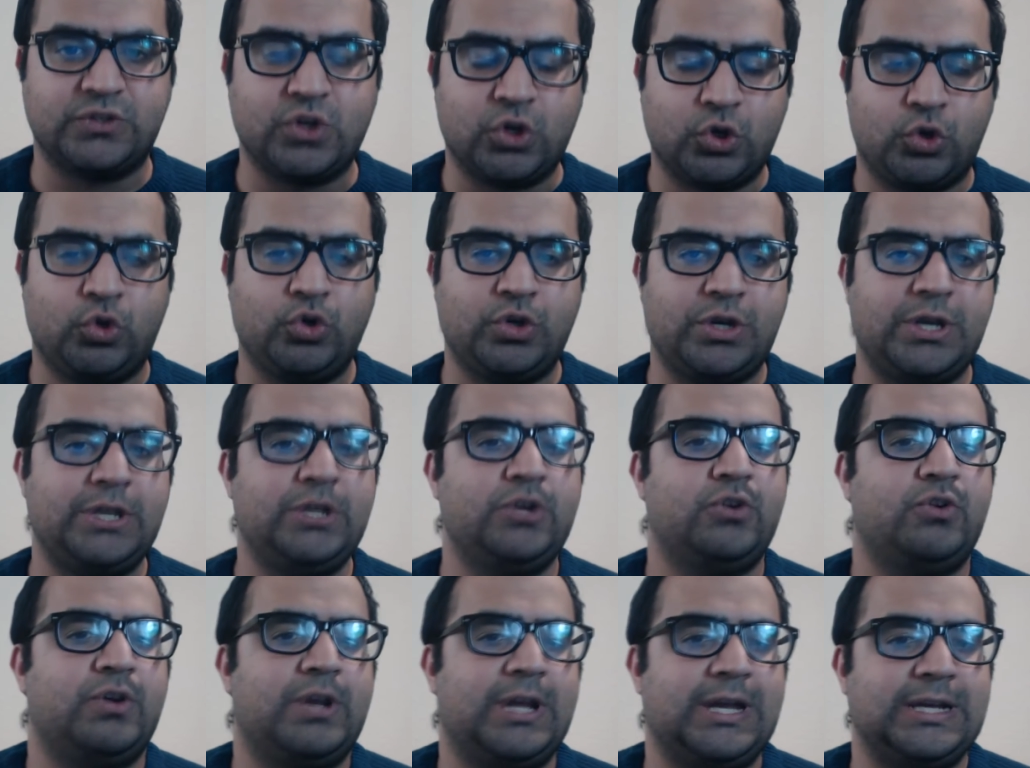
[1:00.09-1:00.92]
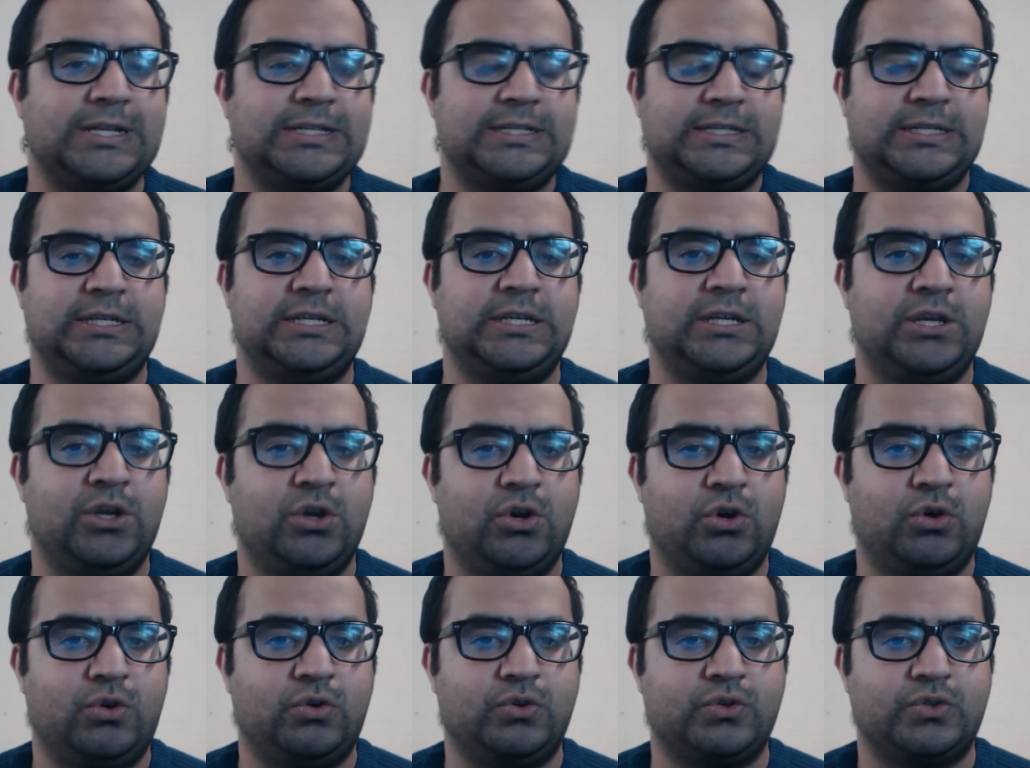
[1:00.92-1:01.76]
so a good 90
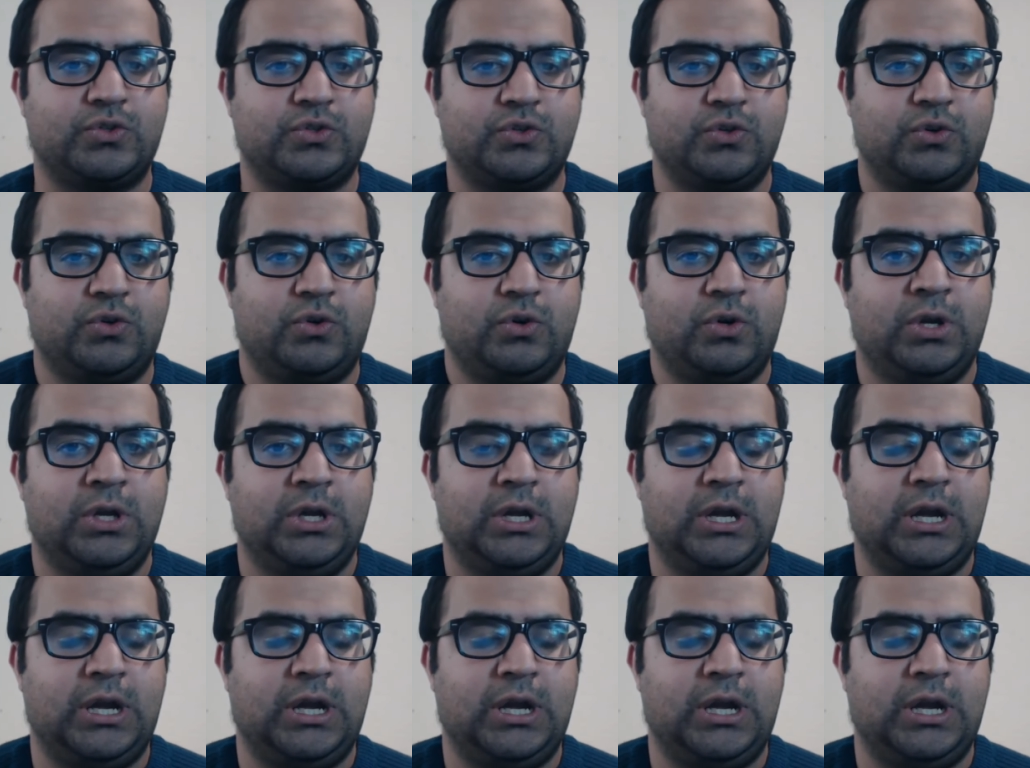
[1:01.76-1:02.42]
or so